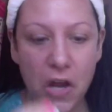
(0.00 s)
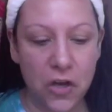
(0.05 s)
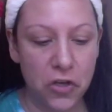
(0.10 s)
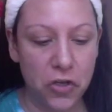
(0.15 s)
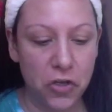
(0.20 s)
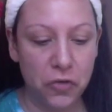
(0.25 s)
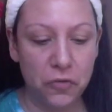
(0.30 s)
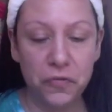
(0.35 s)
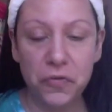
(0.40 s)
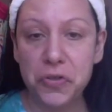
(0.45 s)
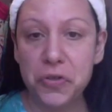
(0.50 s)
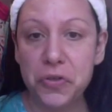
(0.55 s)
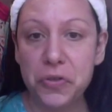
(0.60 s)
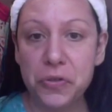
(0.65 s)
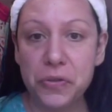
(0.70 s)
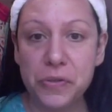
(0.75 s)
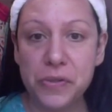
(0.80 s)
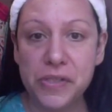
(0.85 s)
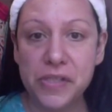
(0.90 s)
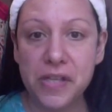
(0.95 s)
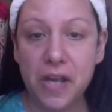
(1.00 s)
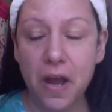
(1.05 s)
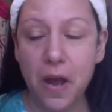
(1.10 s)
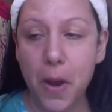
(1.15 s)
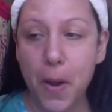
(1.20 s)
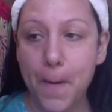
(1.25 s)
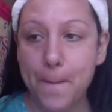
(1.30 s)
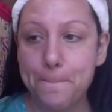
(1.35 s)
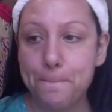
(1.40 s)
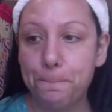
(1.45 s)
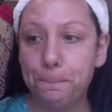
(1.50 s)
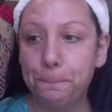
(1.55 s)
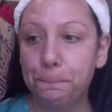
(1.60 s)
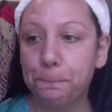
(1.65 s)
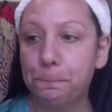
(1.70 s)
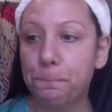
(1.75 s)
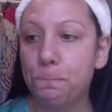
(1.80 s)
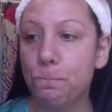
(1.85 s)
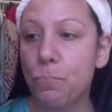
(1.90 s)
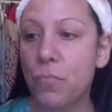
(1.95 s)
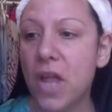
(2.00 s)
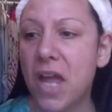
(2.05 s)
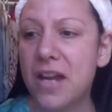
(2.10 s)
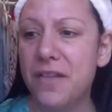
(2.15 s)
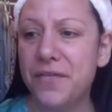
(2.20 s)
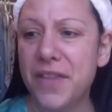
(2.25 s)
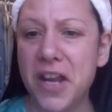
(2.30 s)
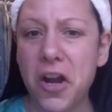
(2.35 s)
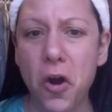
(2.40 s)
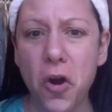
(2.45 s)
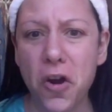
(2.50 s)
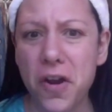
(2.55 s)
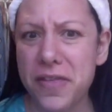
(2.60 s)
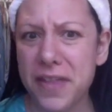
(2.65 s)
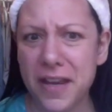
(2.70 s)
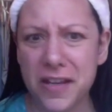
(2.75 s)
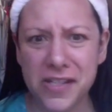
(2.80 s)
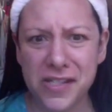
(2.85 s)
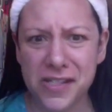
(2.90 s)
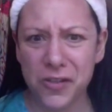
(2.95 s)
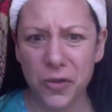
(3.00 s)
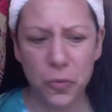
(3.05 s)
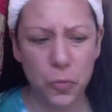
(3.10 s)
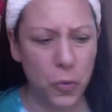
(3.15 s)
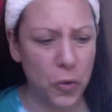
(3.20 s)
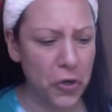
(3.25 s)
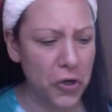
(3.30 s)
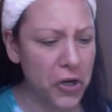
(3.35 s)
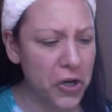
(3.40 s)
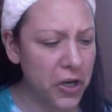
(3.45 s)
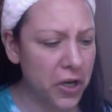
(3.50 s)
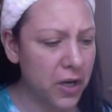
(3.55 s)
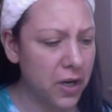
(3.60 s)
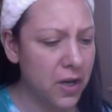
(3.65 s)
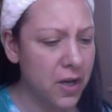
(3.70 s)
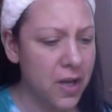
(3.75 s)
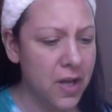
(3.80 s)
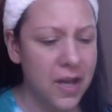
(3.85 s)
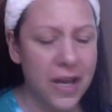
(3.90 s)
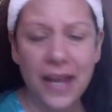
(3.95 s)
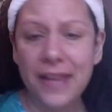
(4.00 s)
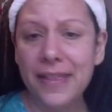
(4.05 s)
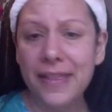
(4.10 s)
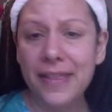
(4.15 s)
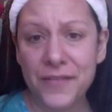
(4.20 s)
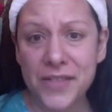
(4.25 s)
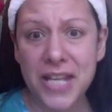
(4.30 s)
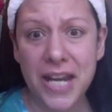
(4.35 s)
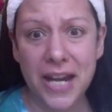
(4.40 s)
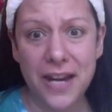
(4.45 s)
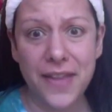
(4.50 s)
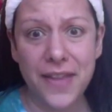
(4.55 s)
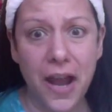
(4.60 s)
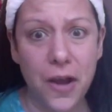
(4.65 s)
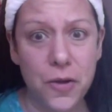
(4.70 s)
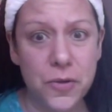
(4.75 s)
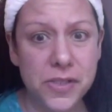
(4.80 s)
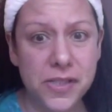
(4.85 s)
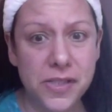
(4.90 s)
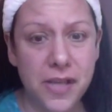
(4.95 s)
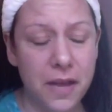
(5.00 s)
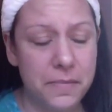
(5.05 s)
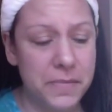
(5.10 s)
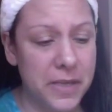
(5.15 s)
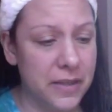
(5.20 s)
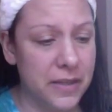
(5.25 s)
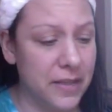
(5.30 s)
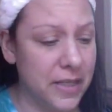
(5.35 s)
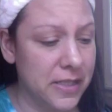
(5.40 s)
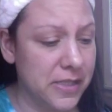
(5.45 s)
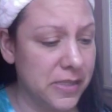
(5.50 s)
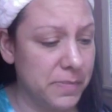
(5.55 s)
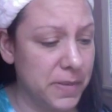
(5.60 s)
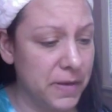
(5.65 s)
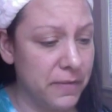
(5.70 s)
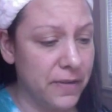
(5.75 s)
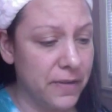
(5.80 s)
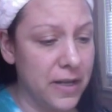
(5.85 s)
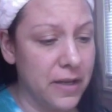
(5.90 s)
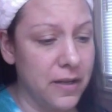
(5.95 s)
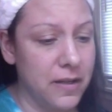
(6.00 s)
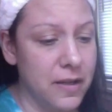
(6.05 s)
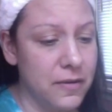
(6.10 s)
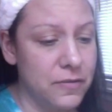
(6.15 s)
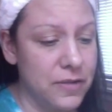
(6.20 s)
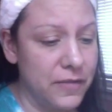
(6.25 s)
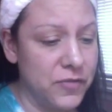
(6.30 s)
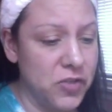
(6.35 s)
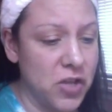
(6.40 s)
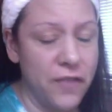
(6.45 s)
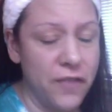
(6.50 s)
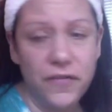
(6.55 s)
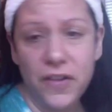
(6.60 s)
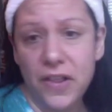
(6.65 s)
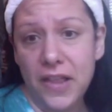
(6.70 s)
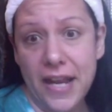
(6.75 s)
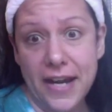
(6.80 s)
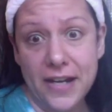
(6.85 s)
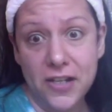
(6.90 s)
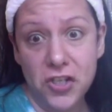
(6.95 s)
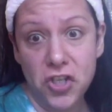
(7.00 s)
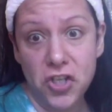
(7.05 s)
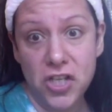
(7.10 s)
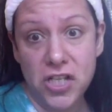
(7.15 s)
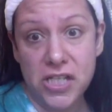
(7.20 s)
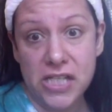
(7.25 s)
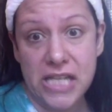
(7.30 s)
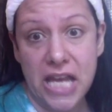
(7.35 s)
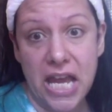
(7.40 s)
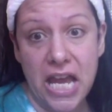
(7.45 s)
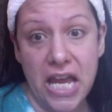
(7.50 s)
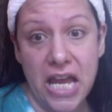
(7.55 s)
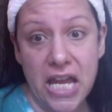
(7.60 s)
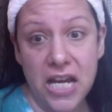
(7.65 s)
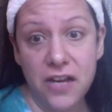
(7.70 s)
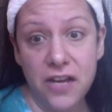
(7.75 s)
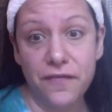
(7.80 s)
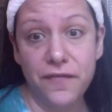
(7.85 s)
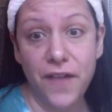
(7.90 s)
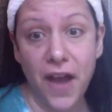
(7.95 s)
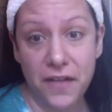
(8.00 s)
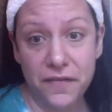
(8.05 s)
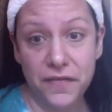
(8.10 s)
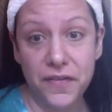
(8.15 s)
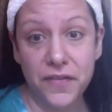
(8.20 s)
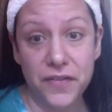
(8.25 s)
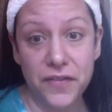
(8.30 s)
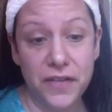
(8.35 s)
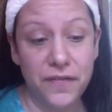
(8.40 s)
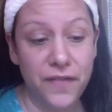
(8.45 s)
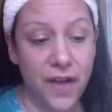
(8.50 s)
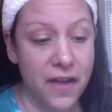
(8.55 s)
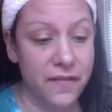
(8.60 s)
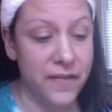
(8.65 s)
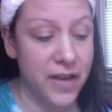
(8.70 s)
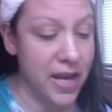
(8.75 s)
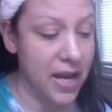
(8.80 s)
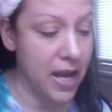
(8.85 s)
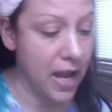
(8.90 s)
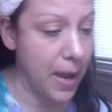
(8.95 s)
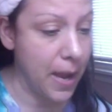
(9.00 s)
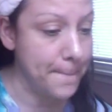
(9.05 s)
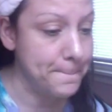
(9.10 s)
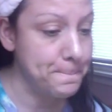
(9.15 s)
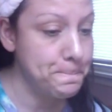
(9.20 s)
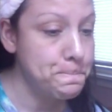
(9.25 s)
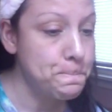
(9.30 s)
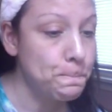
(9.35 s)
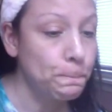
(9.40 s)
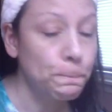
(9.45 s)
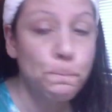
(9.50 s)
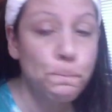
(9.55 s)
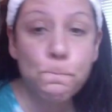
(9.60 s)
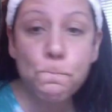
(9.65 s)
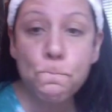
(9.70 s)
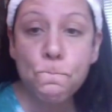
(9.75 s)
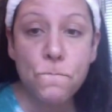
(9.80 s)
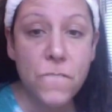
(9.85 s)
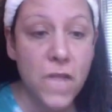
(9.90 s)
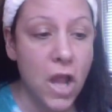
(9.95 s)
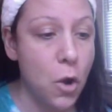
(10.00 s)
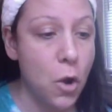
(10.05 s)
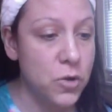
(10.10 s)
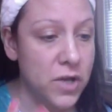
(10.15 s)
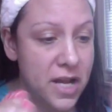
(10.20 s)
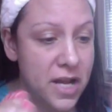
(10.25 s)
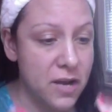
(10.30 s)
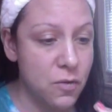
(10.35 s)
gurus, and if they are, they still work, and they have to get out of the house. I mean, let's be real. I don't have time for lashes at 5:55 a.m. Okay,